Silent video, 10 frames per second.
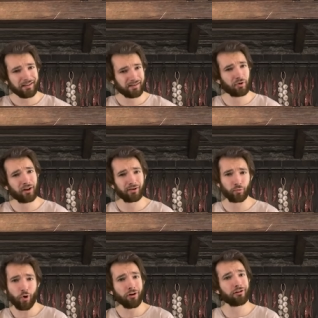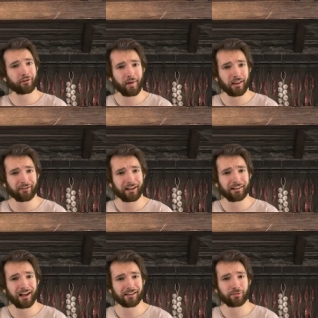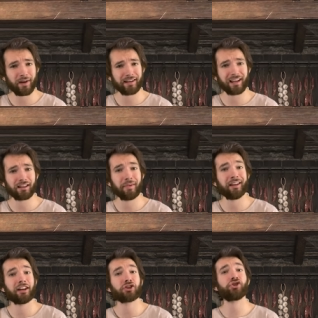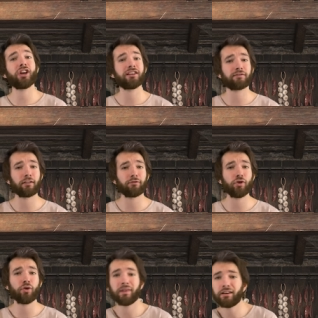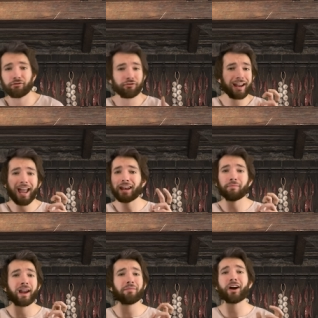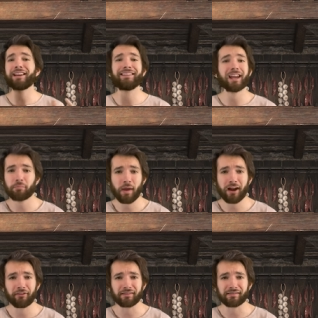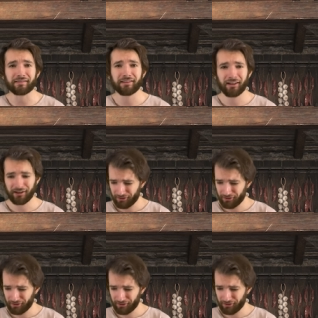Had some kind of warlock fella in here last week telling me in exchange for a room he'd reanimate my dead parents.